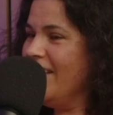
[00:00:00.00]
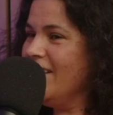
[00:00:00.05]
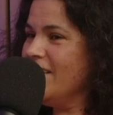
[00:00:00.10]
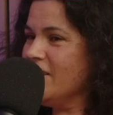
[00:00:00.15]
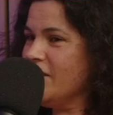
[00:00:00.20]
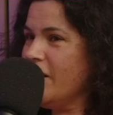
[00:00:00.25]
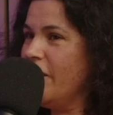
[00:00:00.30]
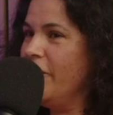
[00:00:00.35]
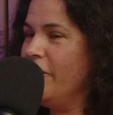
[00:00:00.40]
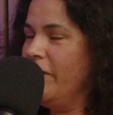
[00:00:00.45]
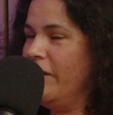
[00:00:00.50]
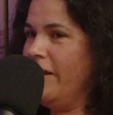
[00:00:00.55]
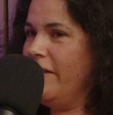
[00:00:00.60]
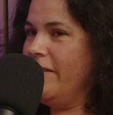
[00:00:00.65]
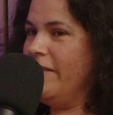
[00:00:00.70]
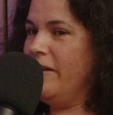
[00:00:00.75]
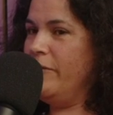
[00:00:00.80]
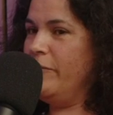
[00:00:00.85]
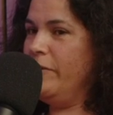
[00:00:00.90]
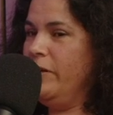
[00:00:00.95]
think so. And
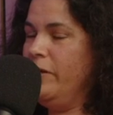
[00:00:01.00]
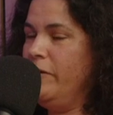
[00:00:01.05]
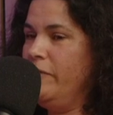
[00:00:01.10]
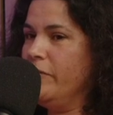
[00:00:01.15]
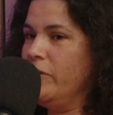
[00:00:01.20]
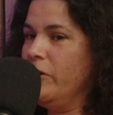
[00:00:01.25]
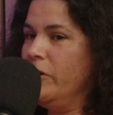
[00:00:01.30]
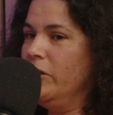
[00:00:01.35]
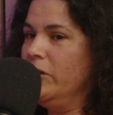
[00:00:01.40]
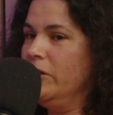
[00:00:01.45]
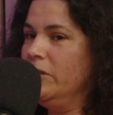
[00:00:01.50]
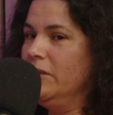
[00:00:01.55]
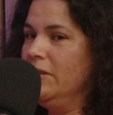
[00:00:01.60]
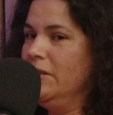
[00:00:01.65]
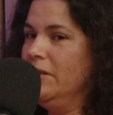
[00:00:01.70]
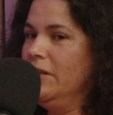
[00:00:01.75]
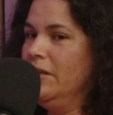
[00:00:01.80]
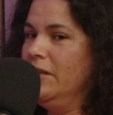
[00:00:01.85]
I think when you've got,